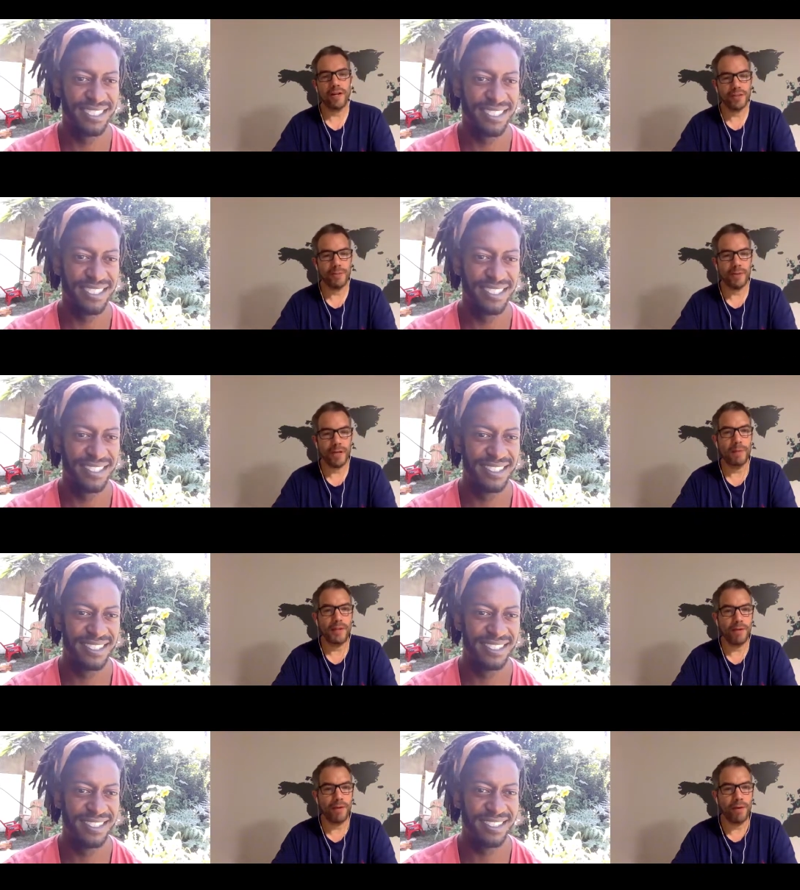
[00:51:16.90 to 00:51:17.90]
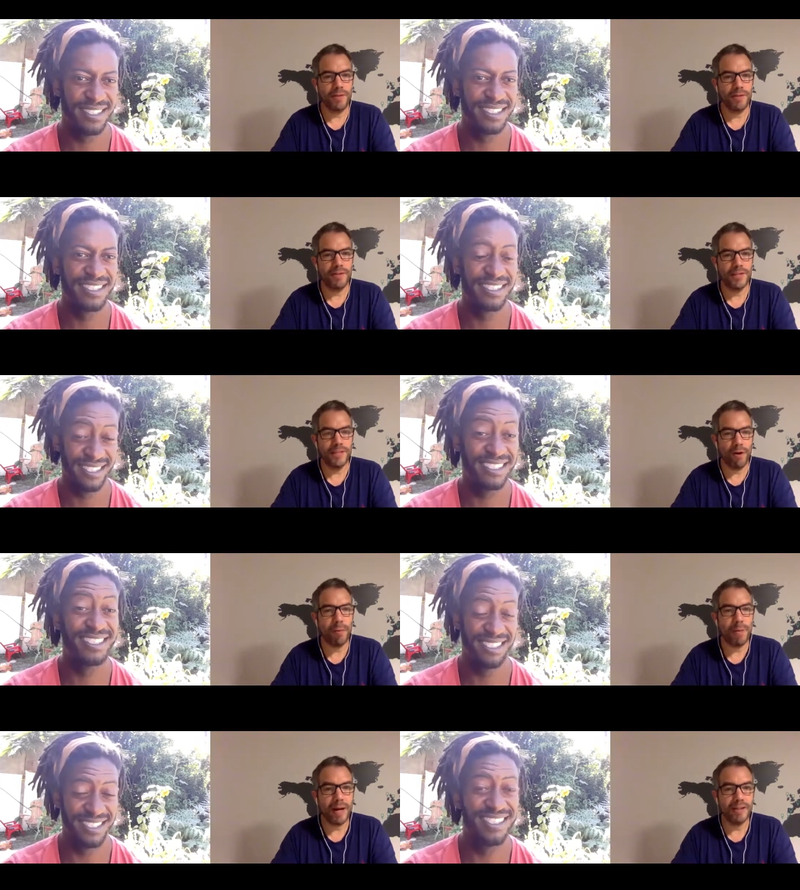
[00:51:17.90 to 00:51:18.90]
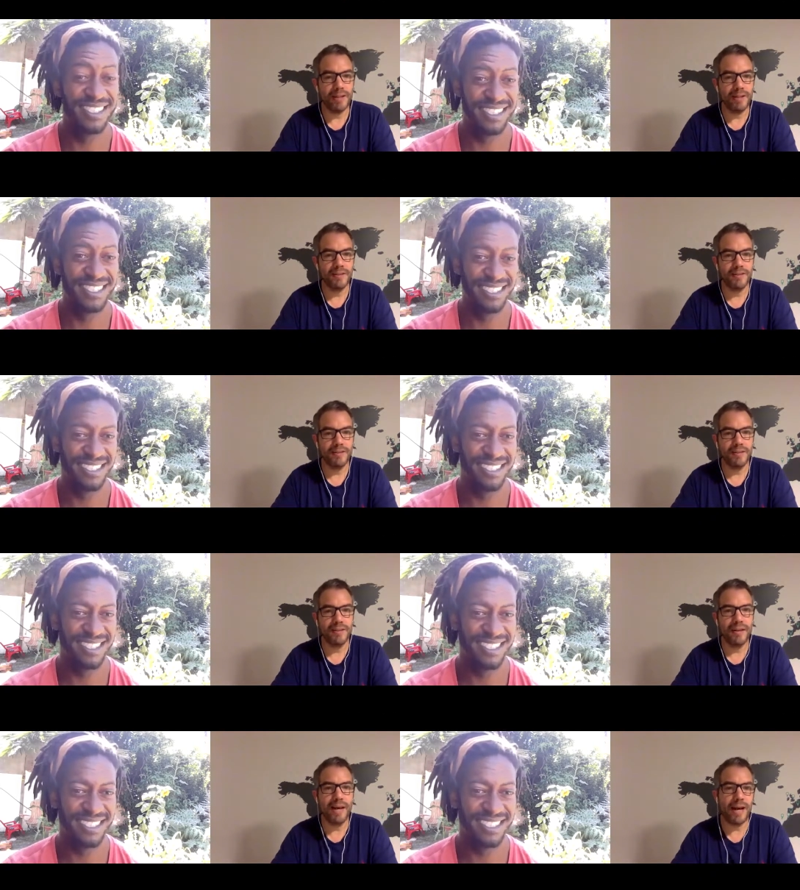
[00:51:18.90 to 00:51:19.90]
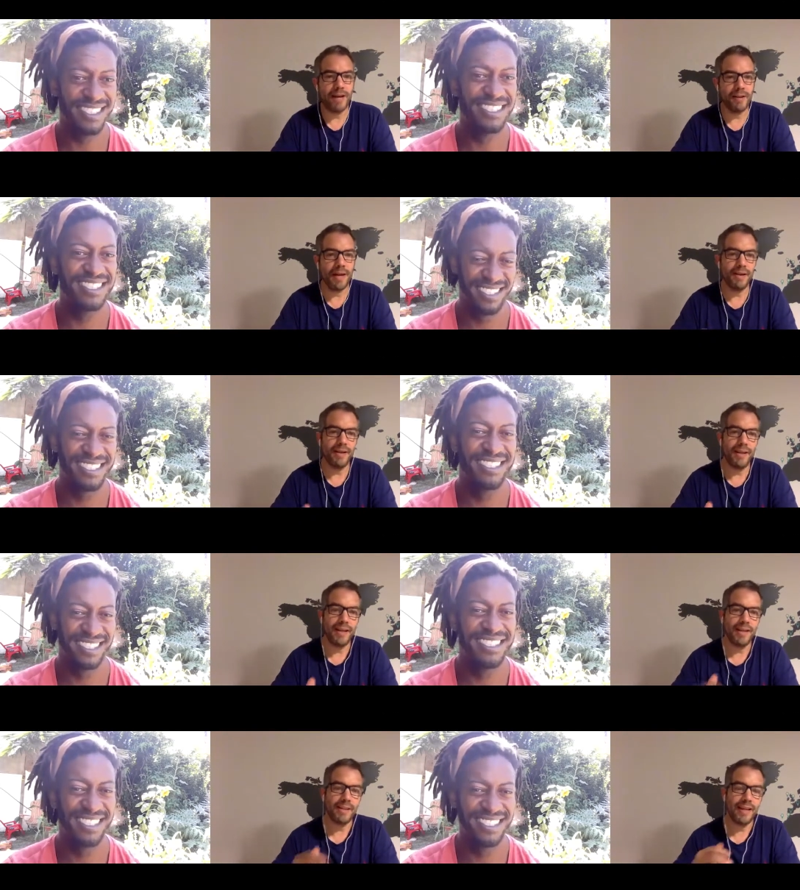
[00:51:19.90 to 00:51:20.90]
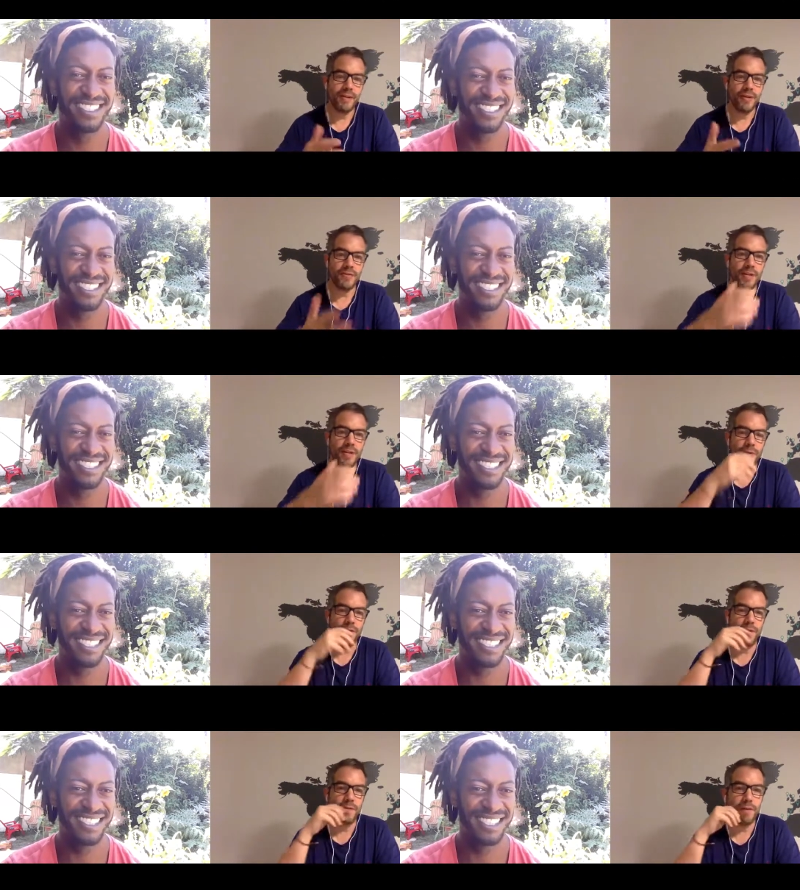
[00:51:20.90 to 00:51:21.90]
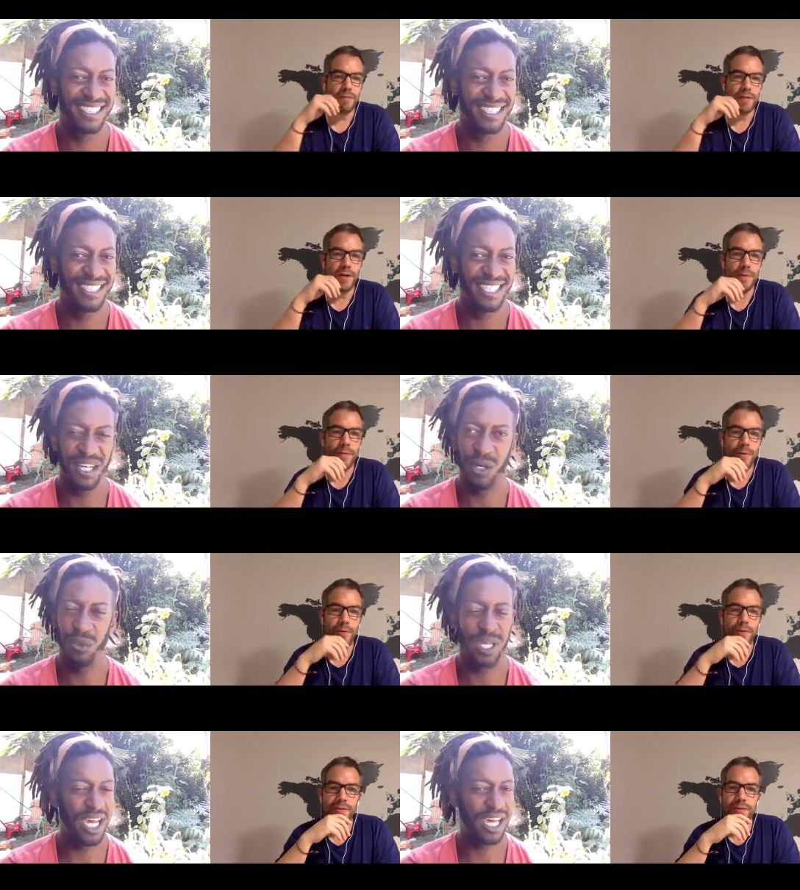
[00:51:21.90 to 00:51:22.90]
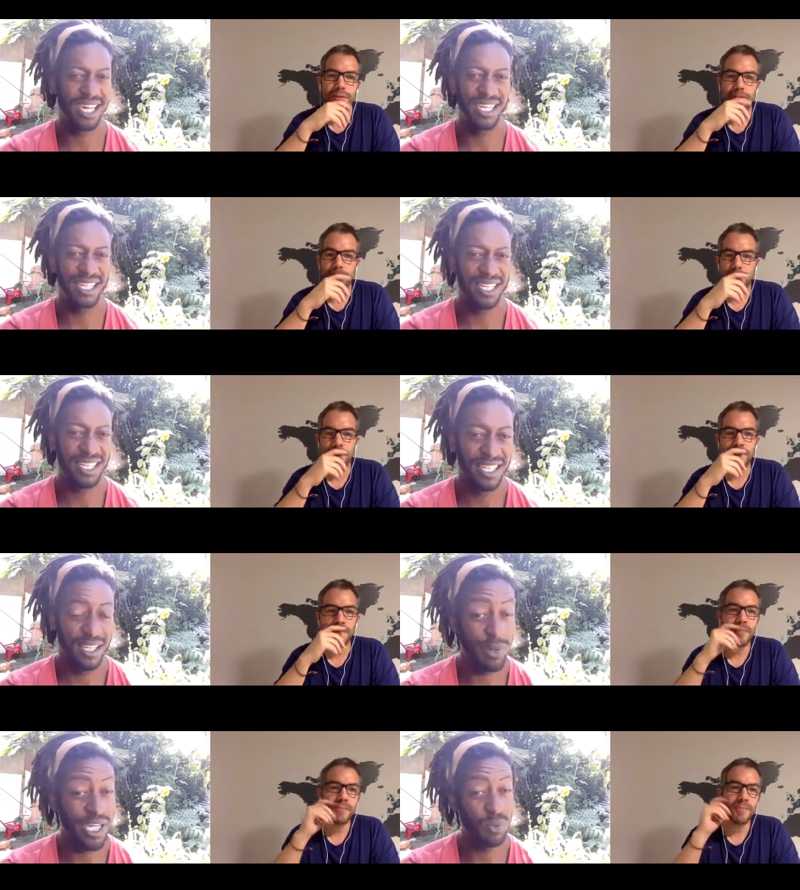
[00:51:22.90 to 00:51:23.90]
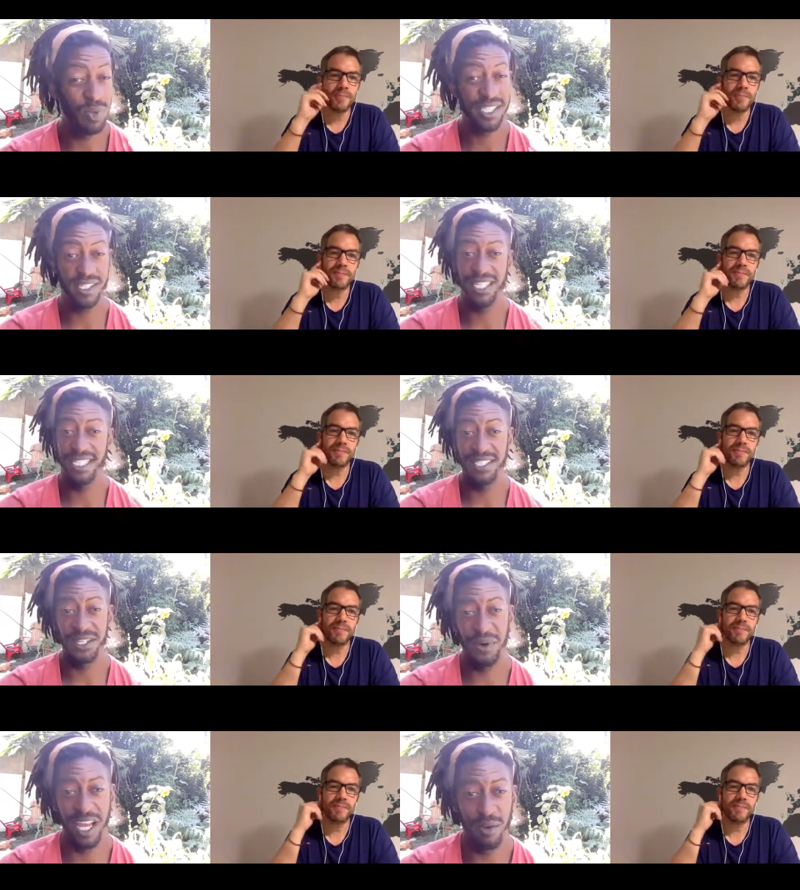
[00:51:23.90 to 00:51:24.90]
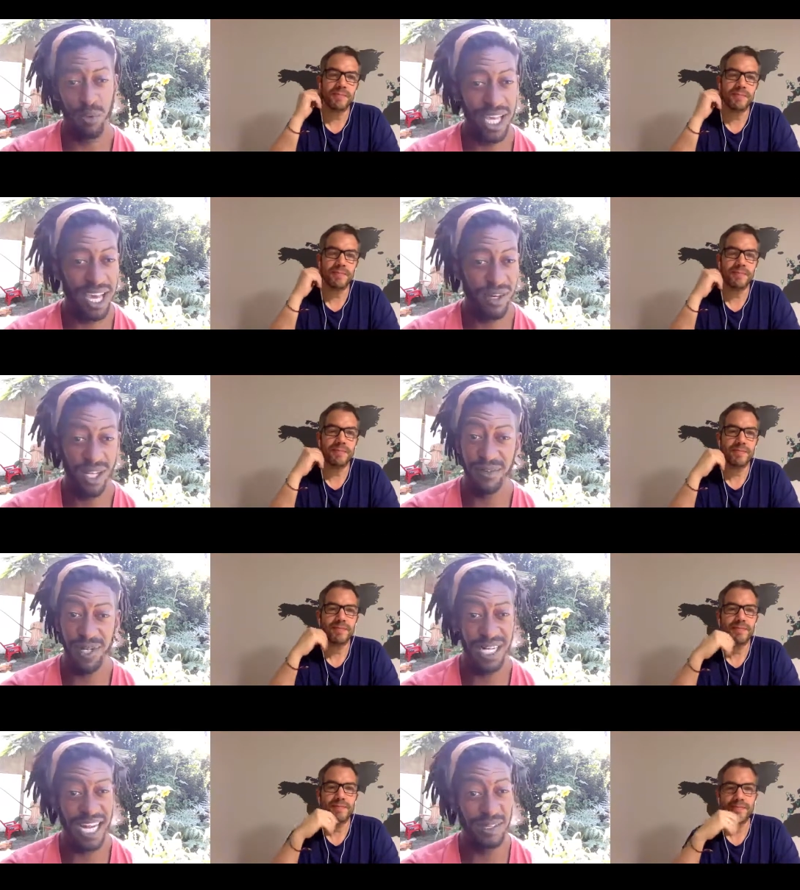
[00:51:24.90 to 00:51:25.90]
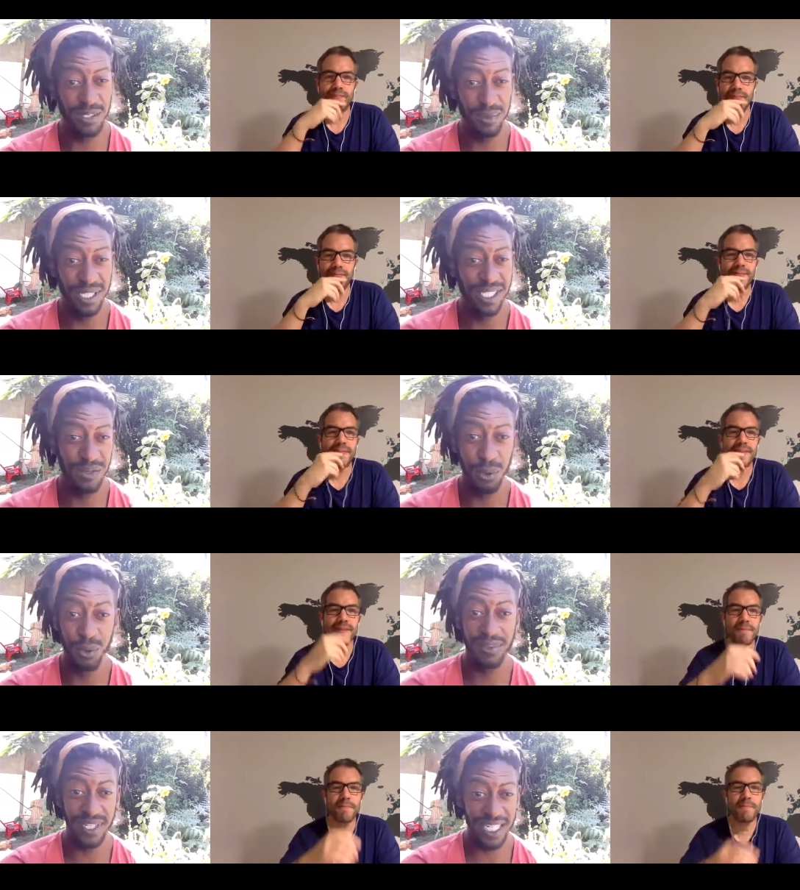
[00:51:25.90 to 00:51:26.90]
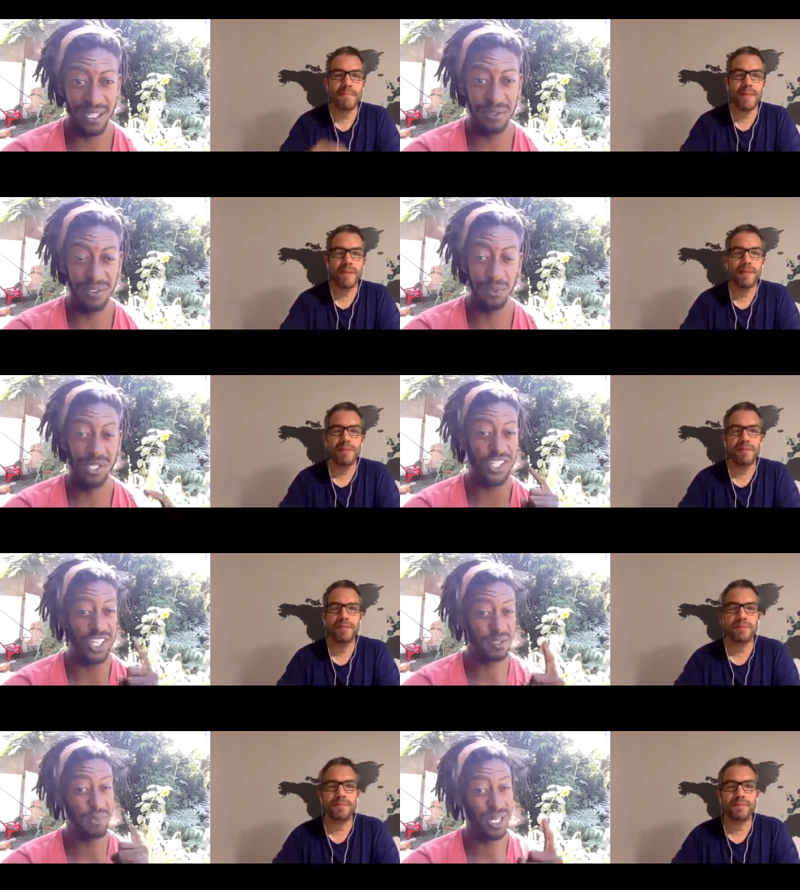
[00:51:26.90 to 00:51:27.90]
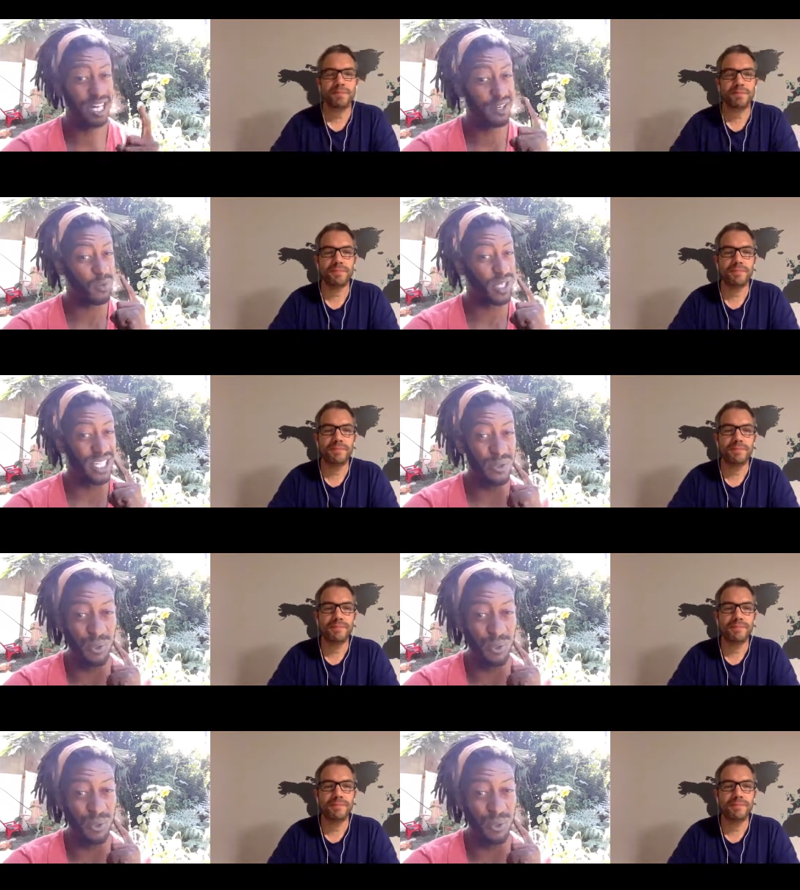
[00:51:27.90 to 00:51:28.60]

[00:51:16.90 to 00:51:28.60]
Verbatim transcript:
Speaker 1: something up in their own in their own backyard. Yeah, how do how can they get in contact with you and, and find a bit more? Oh
Speaker 2: yeah, the best ways on Instagram. We have all of our announcements and cool videos. We just put out a really